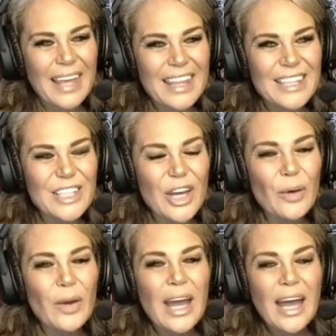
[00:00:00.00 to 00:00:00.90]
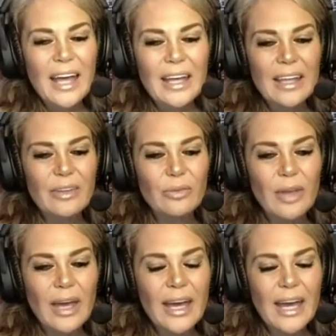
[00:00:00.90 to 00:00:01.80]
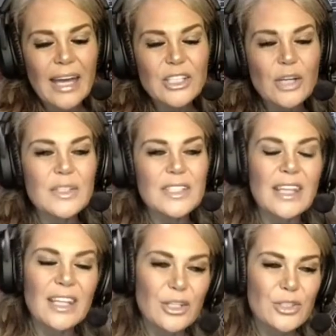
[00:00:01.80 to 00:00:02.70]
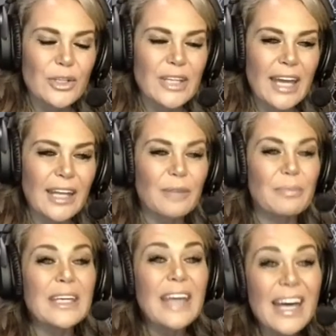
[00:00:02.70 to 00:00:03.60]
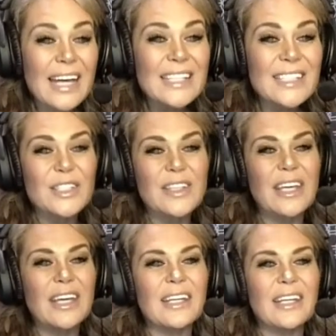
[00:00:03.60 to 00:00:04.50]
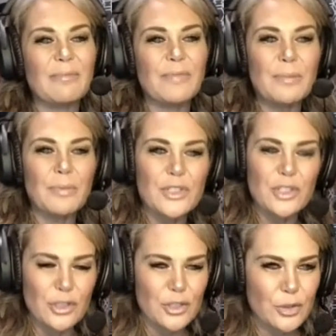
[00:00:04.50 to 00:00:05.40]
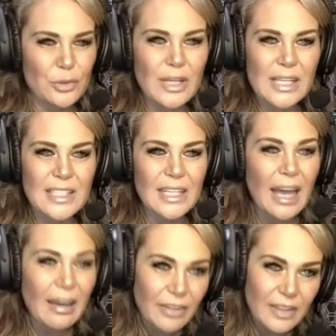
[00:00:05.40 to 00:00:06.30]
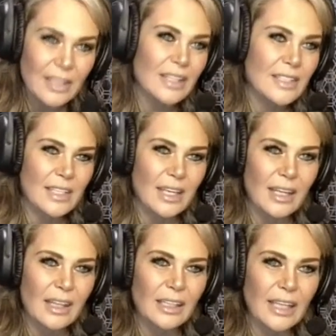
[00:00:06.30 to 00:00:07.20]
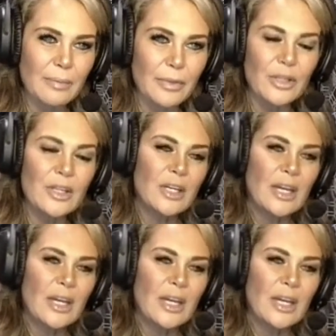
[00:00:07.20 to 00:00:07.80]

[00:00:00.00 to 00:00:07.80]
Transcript: So I don't say that it's organic because then people start scrutinizing everything that's in the label.